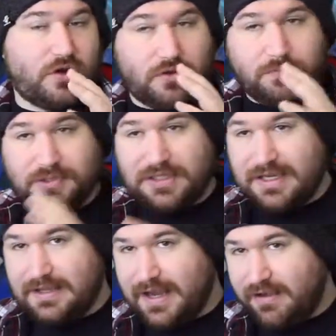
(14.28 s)

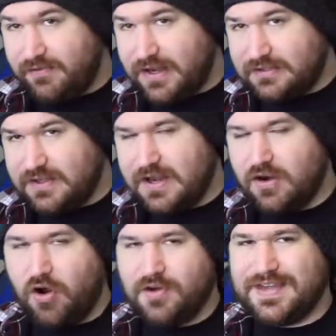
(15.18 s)
completely at
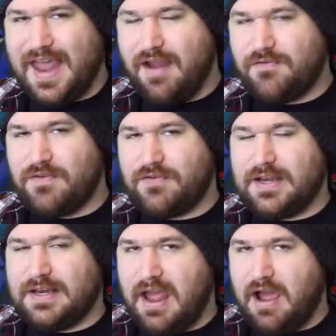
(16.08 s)
Fastlane, or is
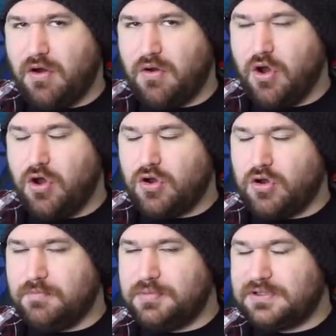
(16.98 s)
everything now
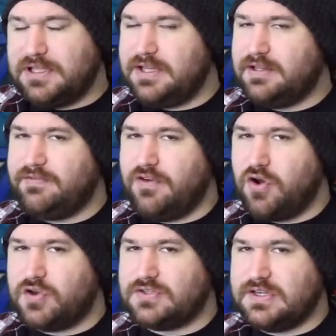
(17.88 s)
completely
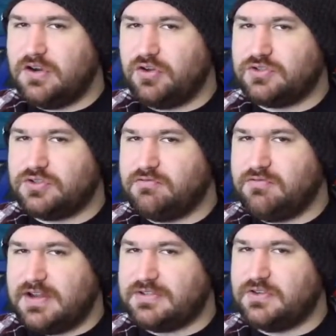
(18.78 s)
focusing onto
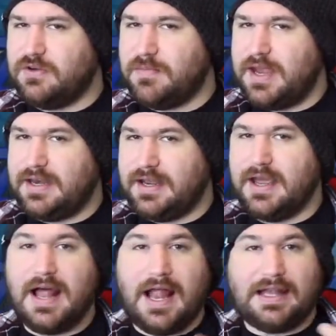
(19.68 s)
WrestleMania?
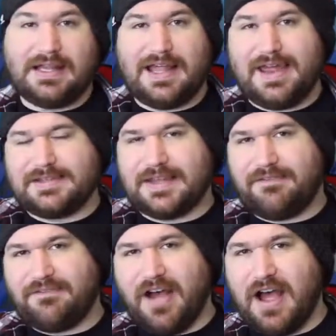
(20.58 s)
Let's
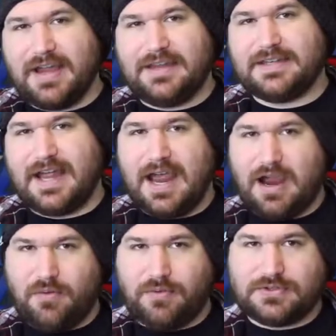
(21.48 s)
find
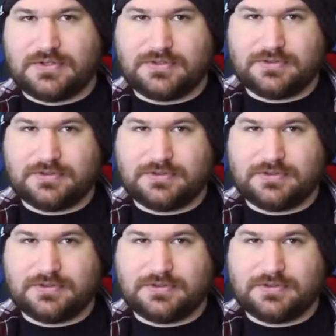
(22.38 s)
out.